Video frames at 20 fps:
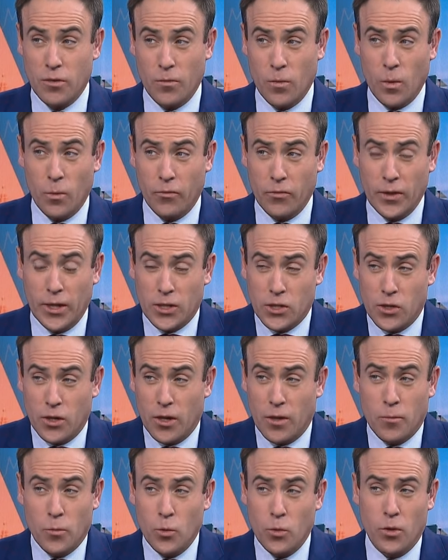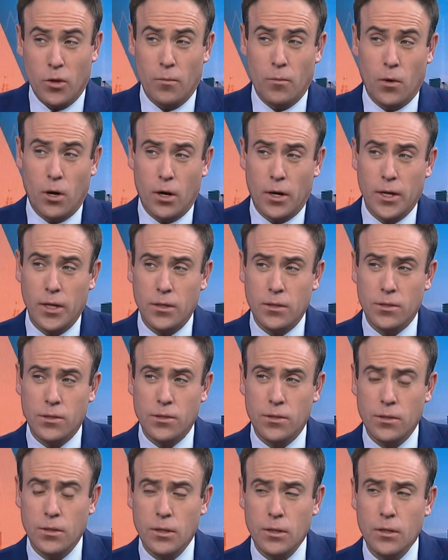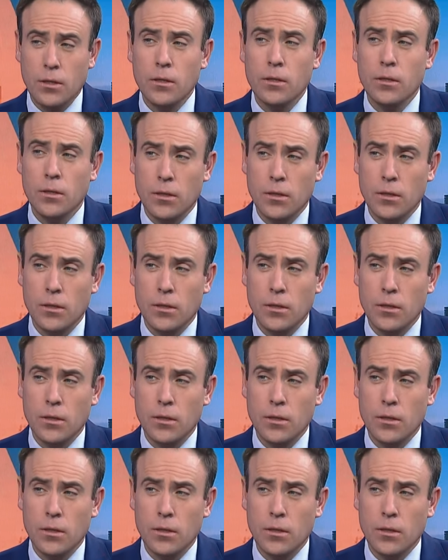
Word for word: just a reflection of the mood of the markets. It